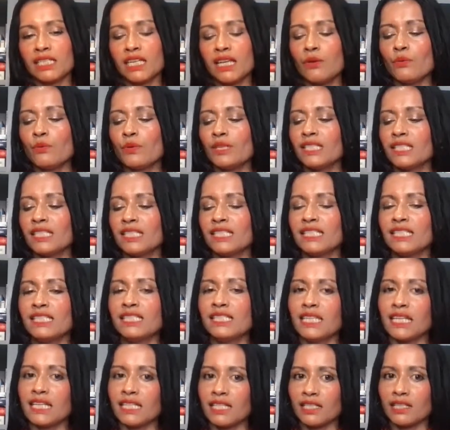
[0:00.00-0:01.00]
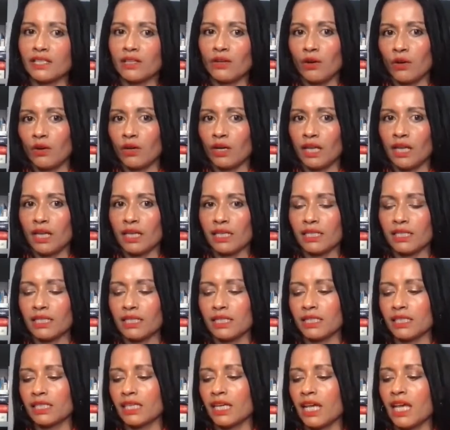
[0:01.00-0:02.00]
he was
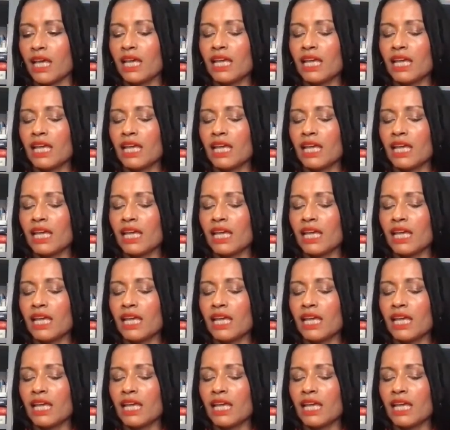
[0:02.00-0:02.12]
dishonest.